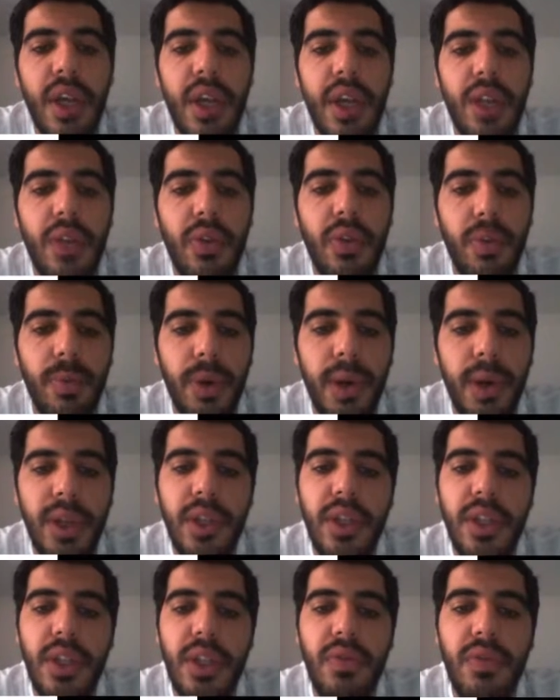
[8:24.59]
in the
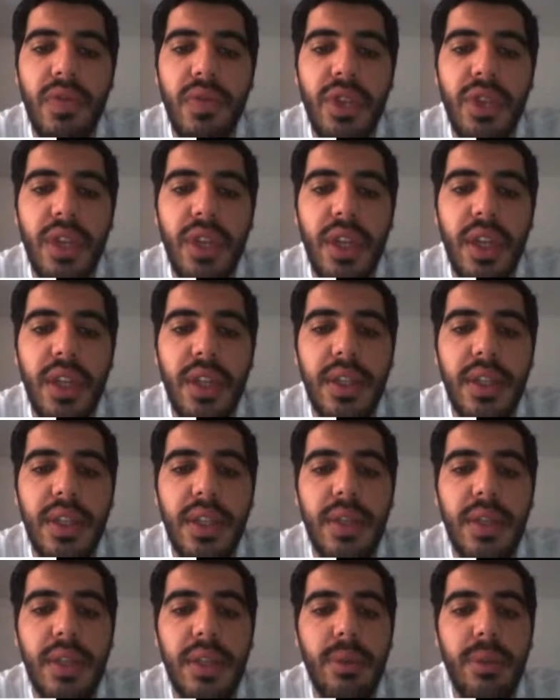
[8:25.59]
operation division and
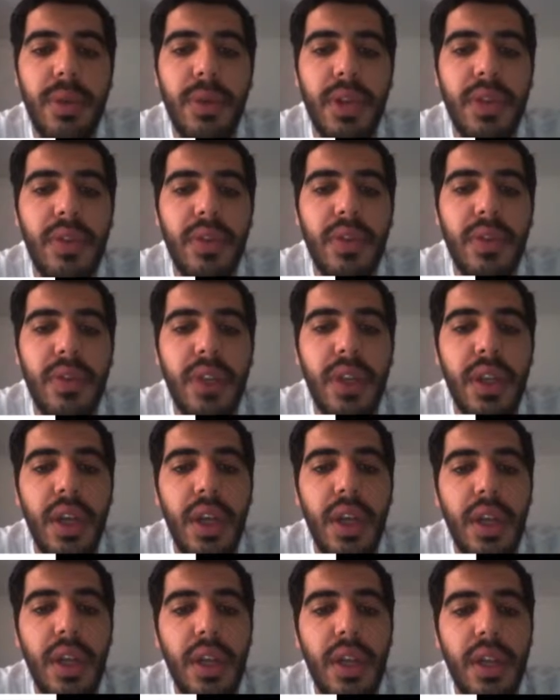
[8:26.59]
especially
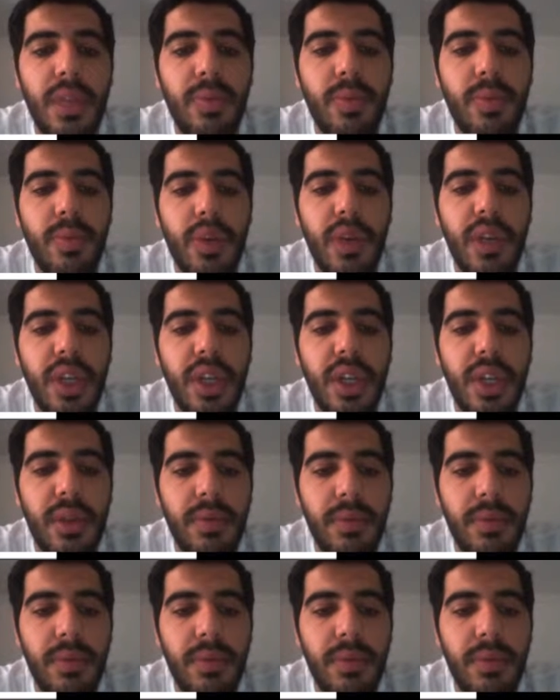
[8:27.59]
the project